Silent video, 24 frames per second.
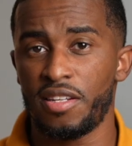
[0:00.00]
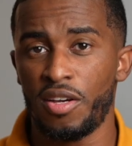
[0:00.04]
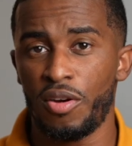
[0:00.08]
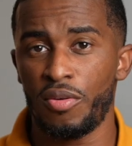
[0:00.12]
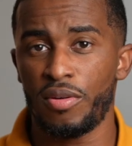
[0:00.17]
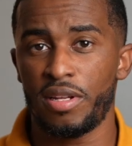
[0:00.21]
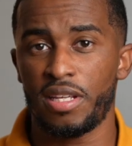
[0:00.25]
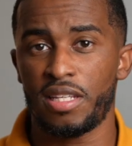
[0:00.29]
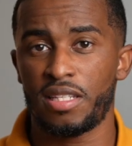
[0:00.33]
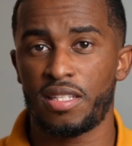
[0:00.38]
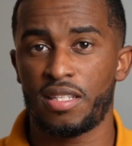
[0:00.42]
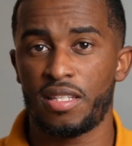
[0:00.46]

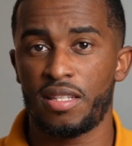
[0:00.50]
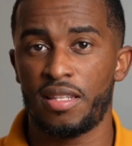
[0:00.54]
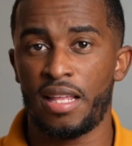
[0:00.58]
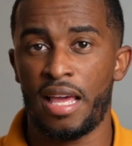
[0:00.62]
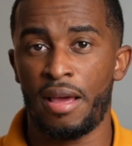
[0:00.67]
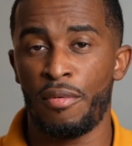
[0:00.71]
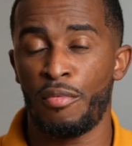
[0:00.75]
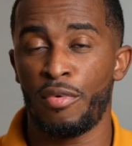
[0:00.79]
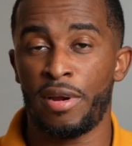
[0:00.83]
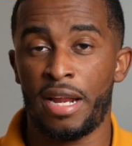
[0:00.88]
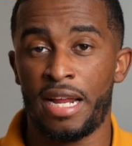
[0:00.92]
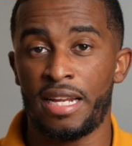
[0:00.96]
notice
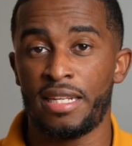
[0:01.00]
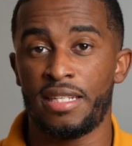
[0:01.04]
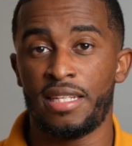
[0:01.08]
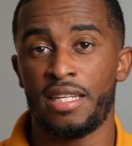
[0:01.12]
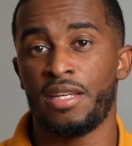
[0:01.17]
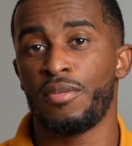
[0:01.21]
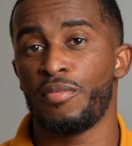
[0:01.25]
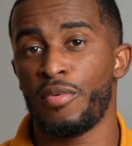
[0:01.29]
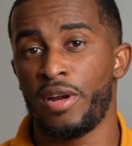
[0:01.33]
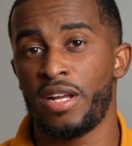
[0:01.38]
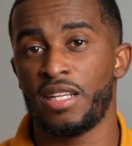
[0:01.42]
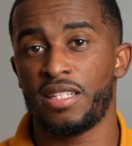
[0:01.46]
that when I
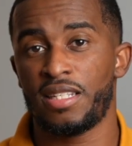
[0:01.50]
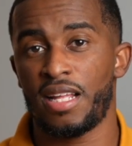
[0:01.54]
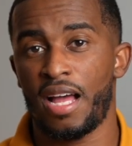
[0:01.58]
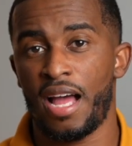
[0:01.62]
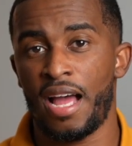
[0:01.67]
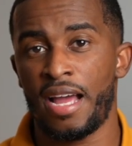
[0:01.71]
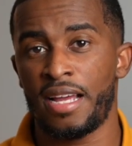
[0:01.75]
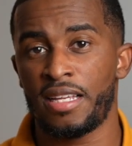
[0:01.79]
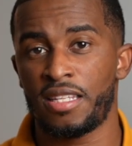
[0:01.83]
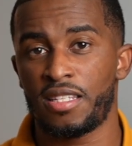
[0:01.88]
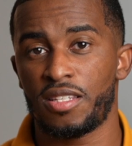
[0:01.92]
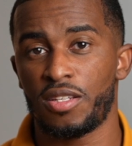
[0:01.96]
did raise the
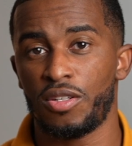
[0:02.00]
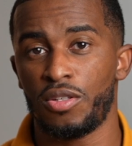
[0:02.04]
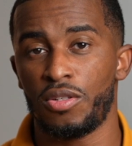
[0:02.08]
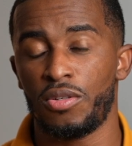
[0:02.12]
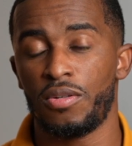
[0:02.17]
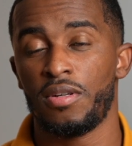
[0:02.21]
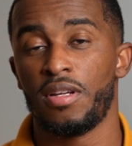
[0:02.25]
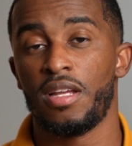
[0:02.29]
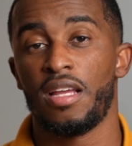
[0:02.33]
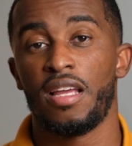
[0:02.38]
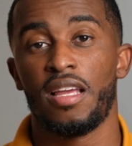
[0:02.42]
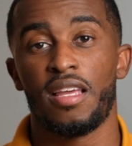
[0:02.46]

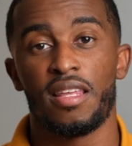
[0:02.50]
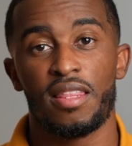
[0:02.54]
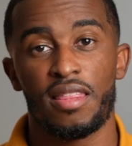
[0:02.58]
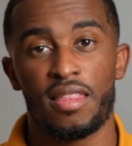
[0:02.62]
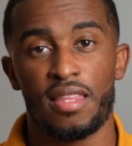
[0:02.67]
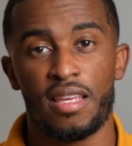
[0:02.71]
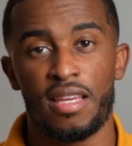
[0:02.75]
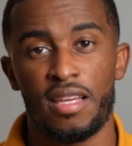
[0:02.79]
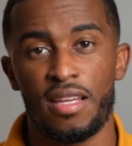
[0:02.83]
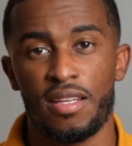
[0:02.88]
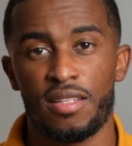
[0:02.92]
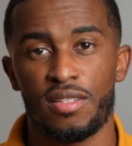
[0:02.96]
ISO,
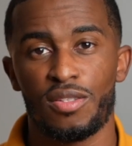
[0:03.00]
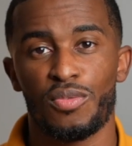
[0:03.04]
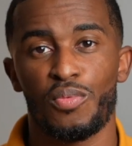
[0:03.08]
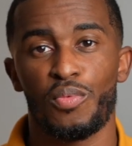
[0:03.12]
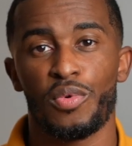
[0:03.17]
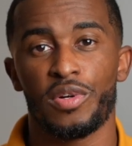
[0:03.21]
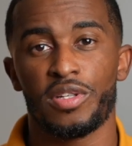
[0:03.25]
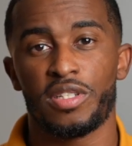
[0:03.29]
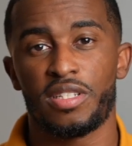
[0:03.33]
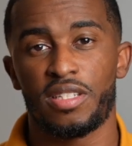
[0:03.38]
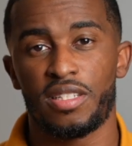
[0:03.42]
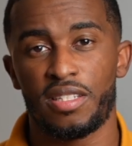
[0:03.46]
things
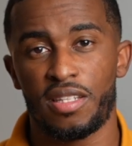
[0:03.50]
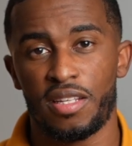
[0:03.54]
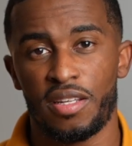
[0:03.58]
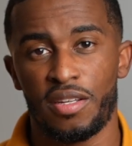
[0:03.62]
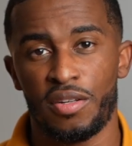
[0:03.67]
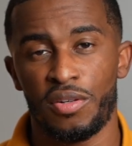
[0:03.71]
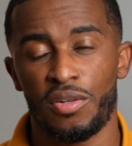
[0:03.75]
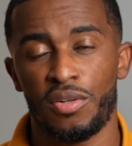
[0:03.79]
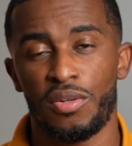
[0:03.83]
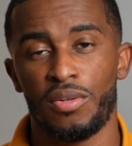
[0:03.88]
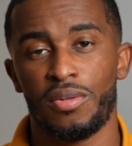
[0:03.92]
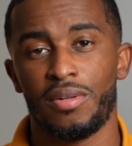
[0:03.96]
were
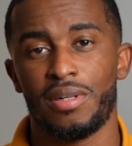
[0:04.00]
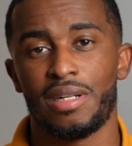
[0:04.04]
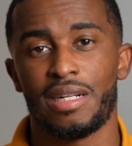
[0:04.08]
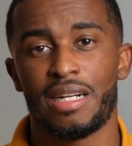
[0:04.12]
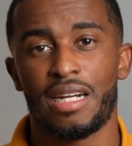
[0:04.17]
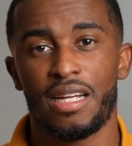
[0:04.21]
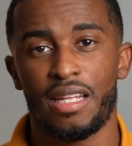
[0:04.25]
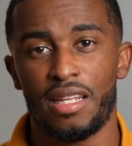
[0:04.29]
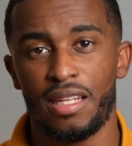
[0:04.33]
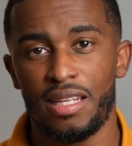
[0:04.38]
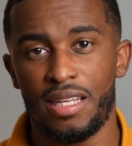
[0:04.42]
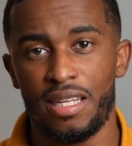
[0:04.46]
still
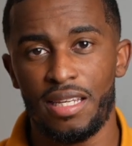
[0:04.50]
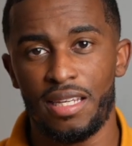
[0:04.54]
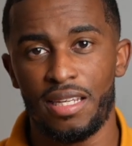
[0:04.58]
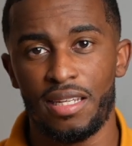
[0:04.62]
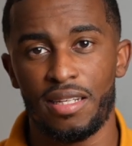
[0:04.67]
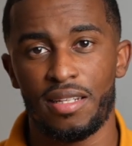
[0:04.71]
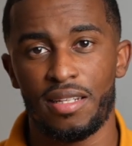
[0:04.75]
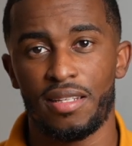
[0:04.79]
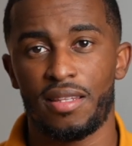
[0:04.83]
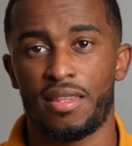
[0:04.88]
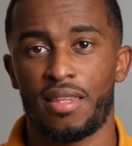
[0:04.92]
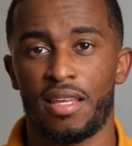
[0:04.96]

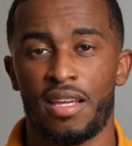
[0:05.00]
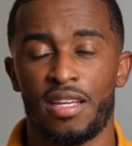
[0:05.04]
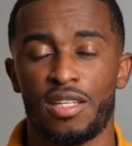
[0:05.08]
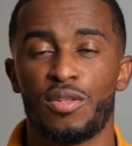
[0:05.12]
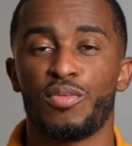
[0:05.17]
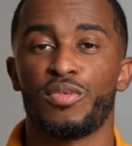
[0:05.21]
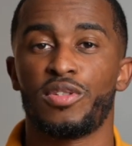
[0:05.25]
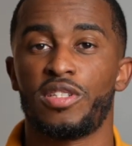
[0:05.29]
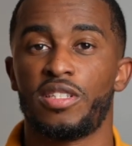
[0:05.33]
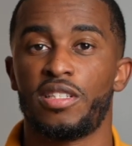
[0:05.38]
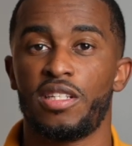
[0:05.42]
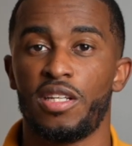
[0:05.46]
clean, things
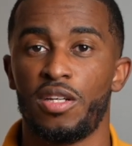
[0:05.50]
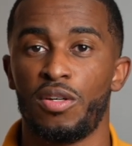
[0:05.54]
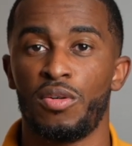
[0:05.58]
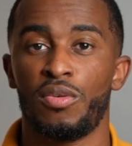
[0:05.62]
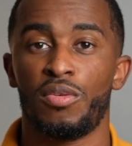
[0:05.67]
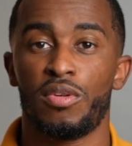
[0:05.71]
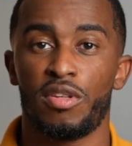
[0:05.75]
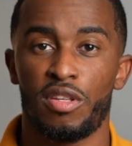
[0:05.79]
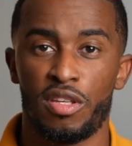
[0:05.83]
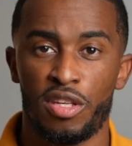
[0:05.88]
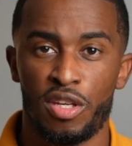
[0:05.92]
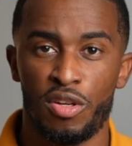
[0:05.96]
were
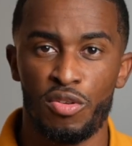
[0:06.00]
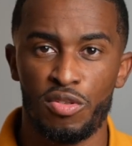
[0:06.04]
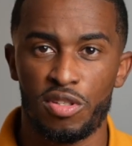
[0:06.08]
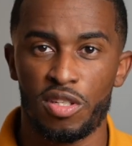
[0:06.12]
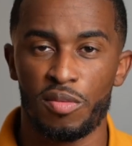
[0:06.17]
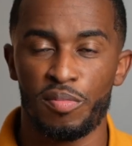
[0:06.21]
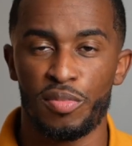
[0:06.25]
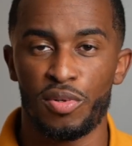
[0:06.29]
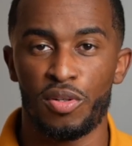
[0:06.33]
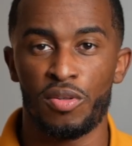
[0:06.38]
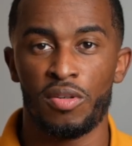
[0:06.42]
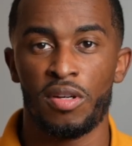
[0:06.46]
still
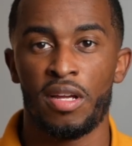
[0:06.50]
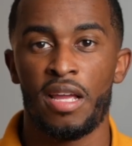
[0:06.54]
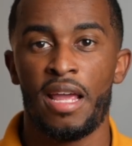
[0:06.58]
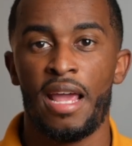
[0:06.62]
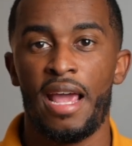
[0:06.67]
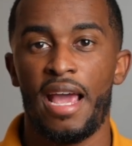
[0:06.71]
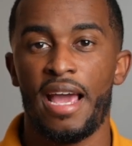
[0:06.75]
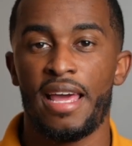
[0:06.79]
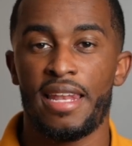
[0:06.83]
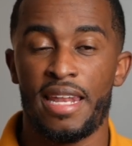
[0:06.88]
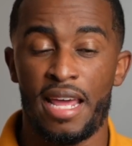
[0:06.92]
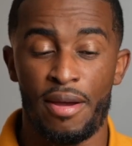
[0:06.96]
usable.
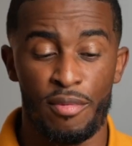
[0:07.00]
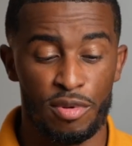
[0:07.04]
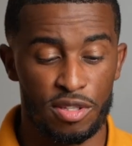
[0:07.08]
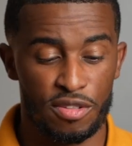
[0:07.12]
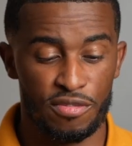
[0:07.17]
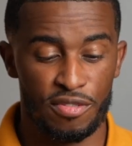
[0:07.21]
And that was